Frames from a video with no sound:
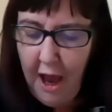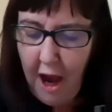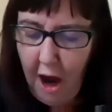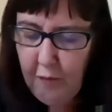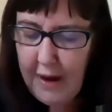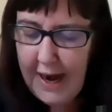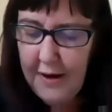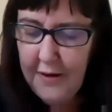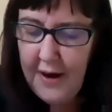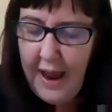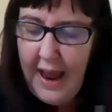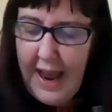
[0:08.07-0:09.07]
around
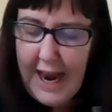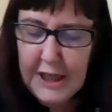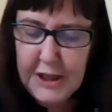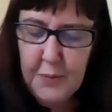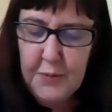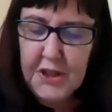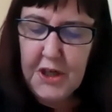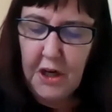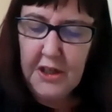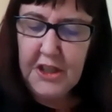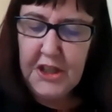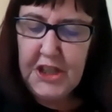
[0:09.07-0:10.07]
how should
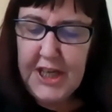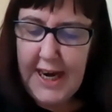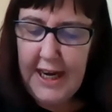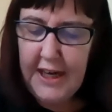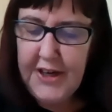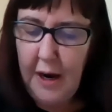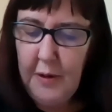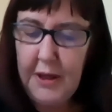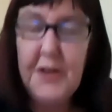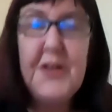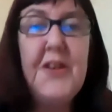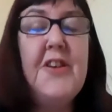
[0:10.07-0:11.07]
Scotland change how it
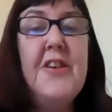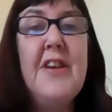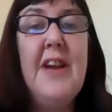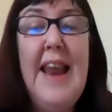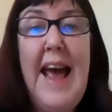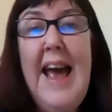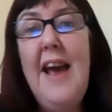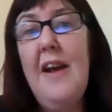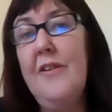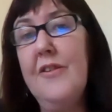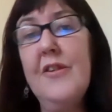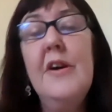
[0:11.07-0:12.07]
uses its
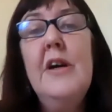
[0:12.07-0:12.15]
land